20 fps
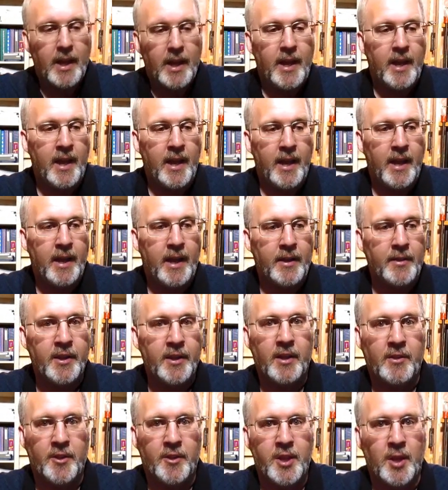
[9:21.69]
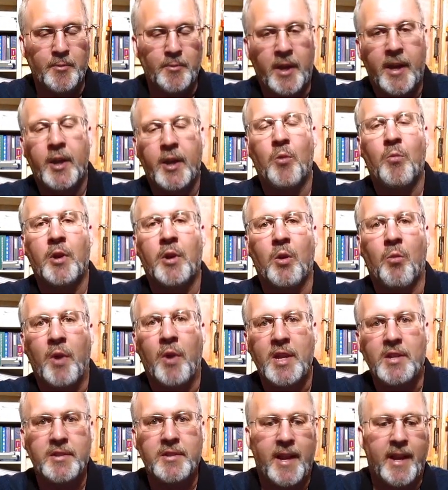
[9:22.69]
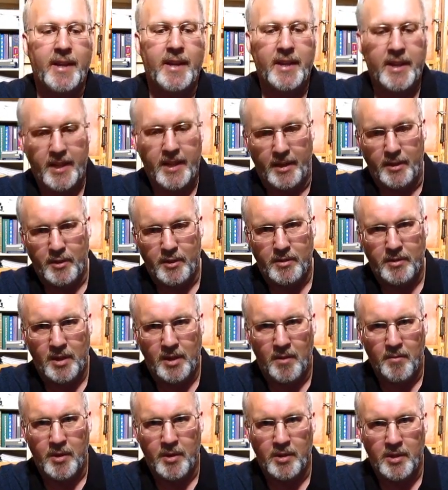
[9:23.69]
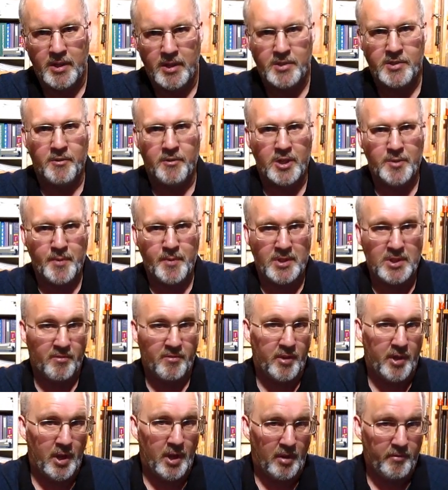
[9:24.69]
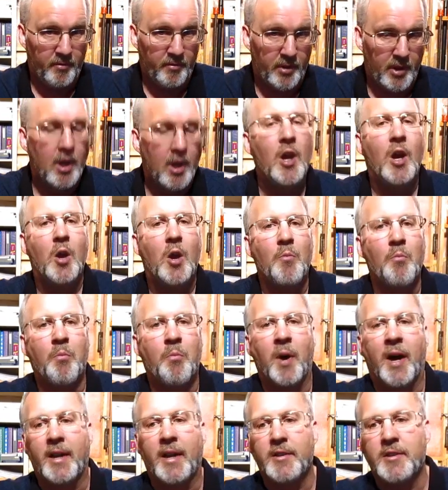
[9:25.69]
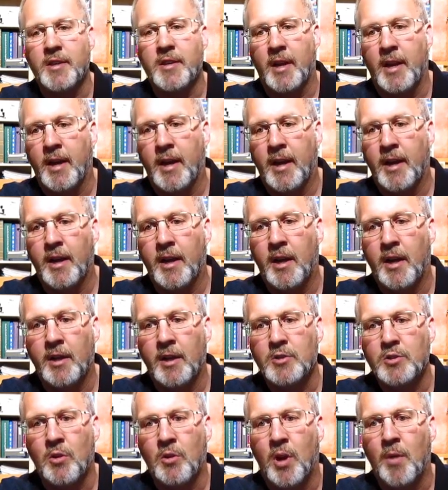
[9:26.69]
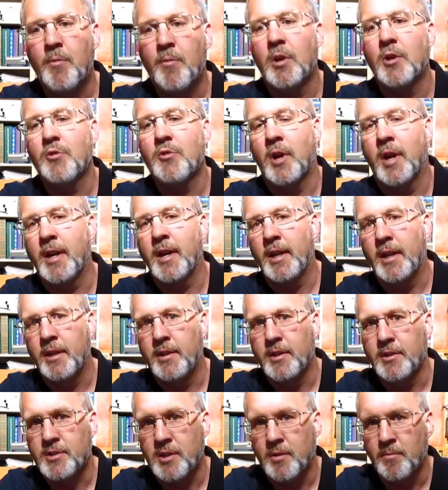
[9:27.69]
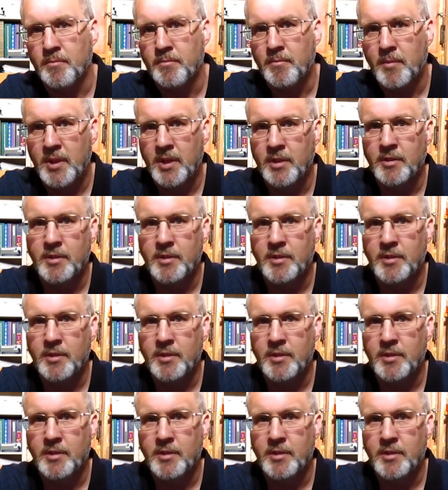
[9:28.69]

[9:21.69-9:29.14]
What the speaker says: and to get the tubs. I don't want to waste that kit. I mean, kits are expensive enough, but so I'm going to try and get into some